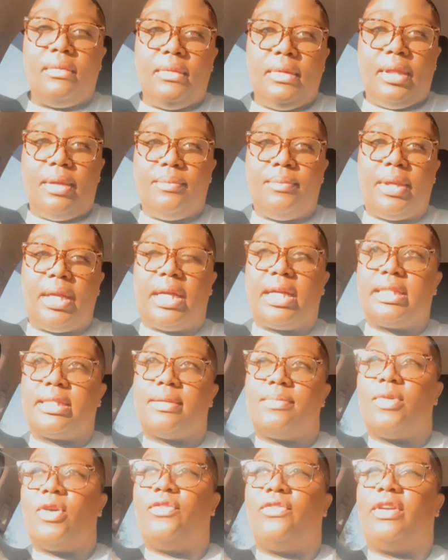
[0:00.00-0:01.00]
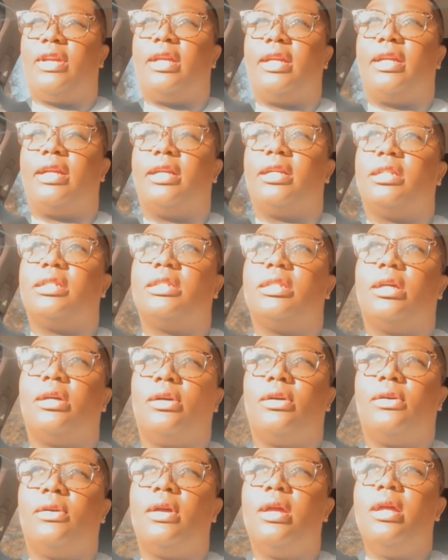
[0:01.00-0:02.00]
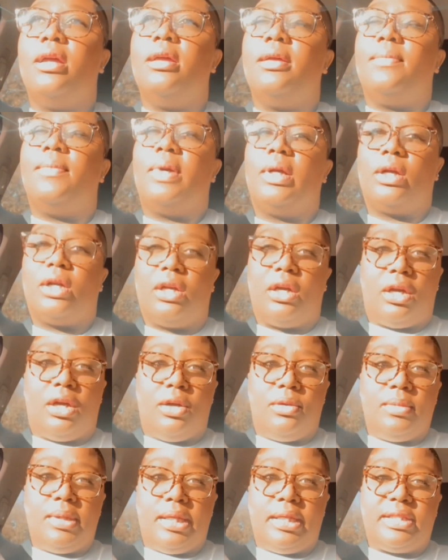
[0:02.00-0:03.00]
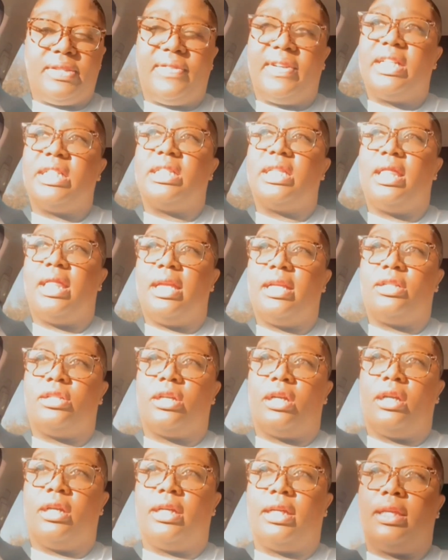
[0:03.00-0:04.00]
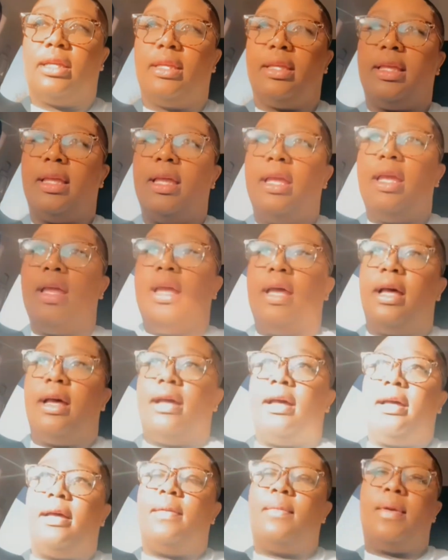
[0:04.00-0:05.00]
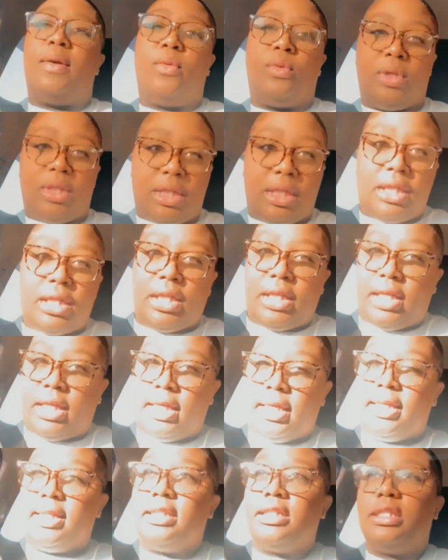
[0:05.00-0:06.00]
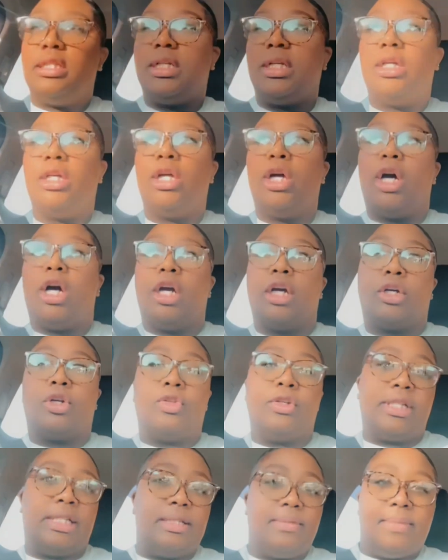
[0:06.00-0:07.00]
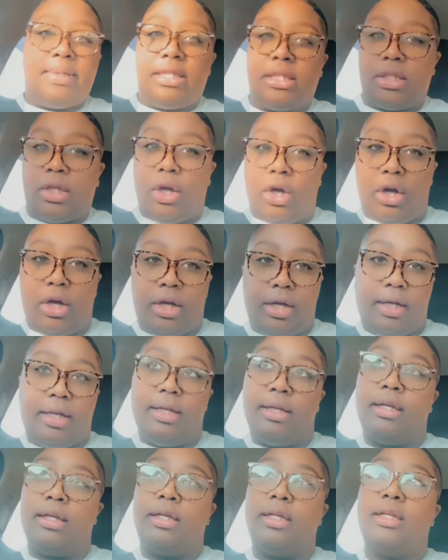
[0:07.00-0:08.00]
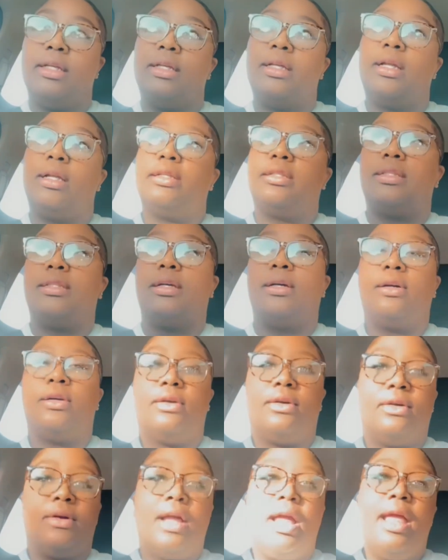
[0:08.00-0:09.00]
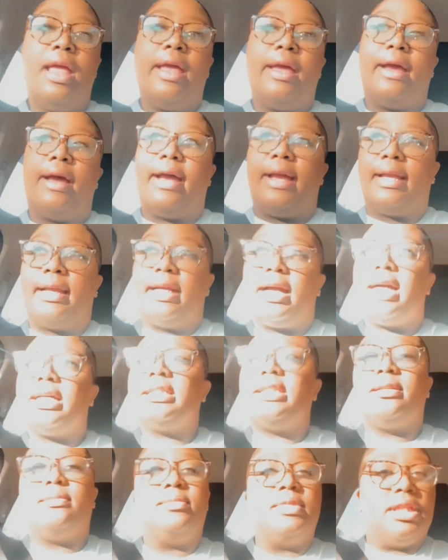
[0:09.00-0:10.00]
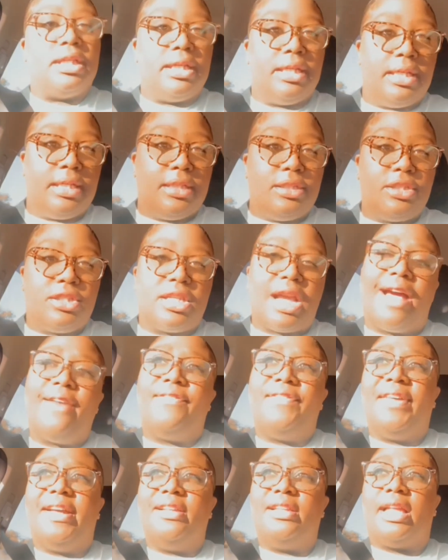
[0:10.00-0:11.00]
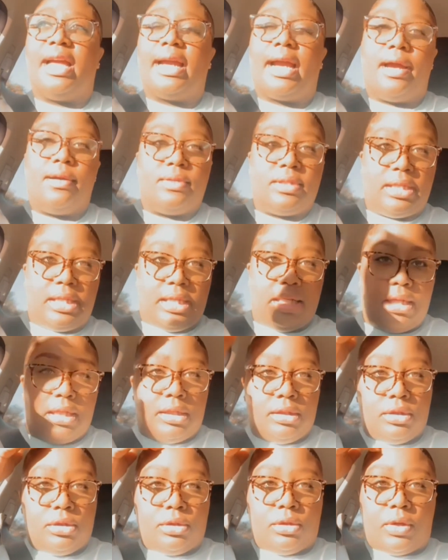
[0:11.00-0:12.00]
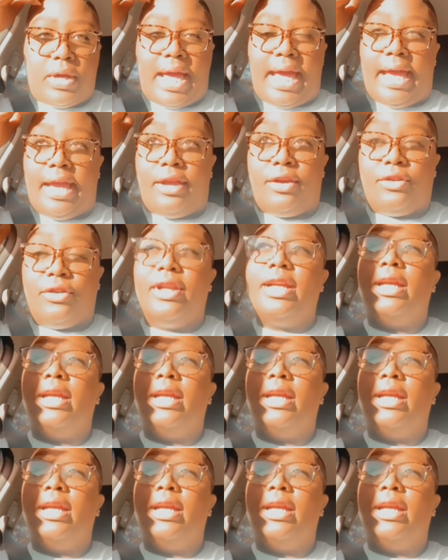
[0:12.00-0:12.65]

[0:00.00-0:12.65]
because I'm over here. So I'm gonna go Home Goods first, then Target, and we're gonna get our Christmas on. So I got some lunch. I felt like I was getting a little hangry,